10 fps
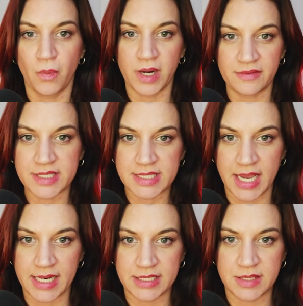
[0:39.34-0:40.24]
what I've
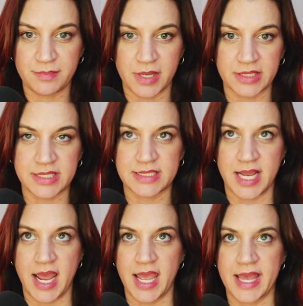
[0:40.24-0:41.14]
decided to build
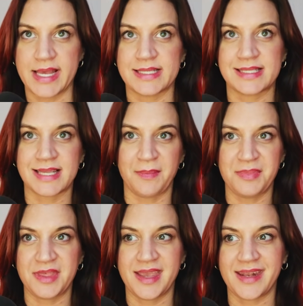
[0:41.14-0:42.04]
today is
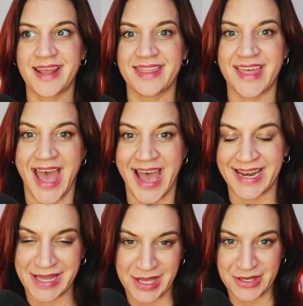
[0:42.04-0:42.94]
something
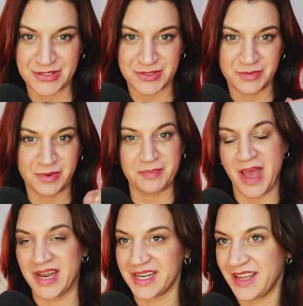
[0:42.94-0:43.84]
that is
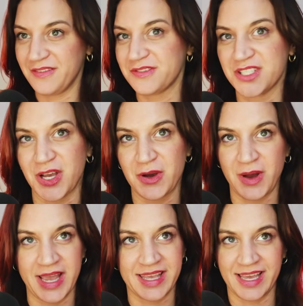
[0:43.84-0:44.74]
repetitive. So
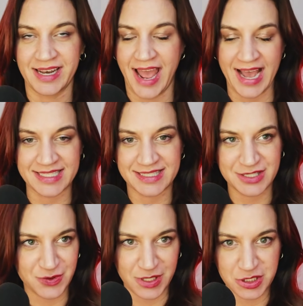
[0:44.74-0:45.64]
I get asked
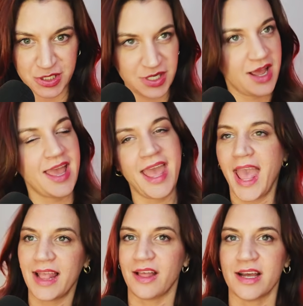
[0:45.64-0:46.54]
this question
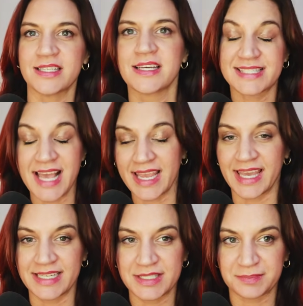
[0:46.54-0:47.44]
a lot.
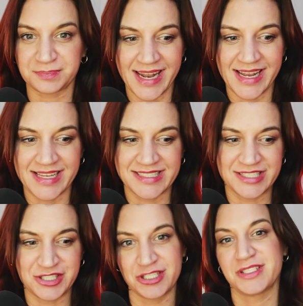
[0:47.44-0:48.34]
Second, it
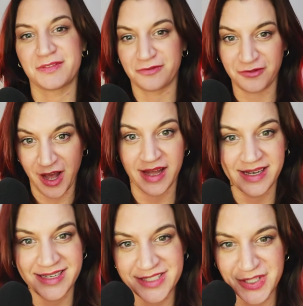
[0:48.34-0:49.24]
is just
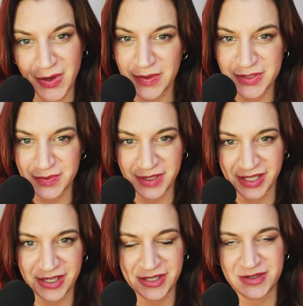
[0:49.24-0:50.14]
fun. So it's a
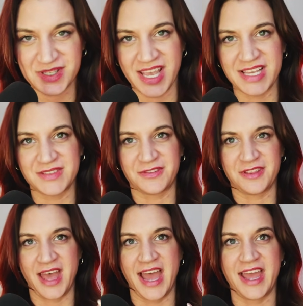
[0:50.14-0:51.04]
really good use case for
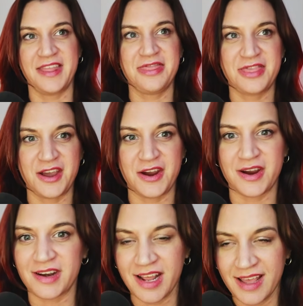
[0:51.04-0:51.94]
that. And
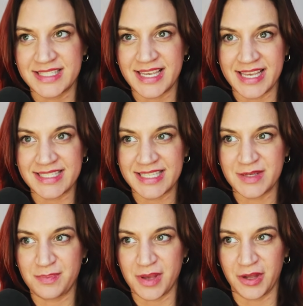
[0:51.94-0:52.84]
third, it's easy
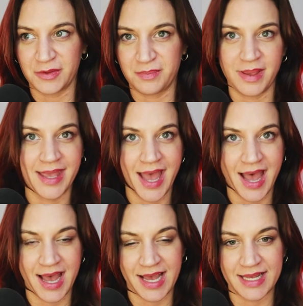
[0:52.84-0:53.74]
to build
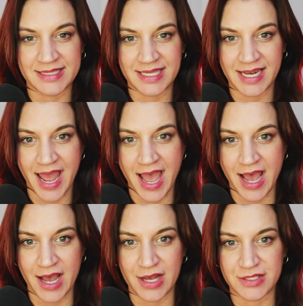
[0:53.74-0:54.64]
because it
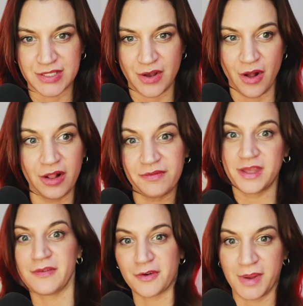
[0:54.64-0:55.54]
has all of
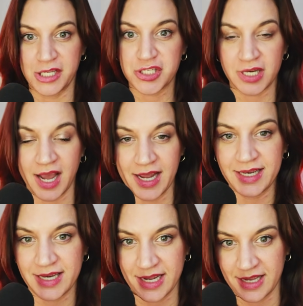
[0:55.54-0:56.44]
the information
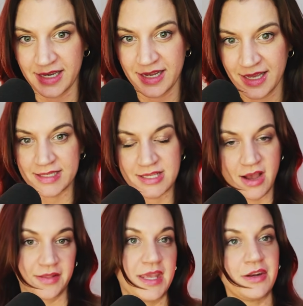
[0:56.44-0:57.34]
I need is
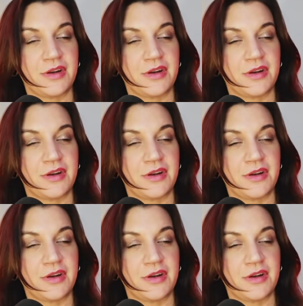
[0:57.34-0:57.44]
on the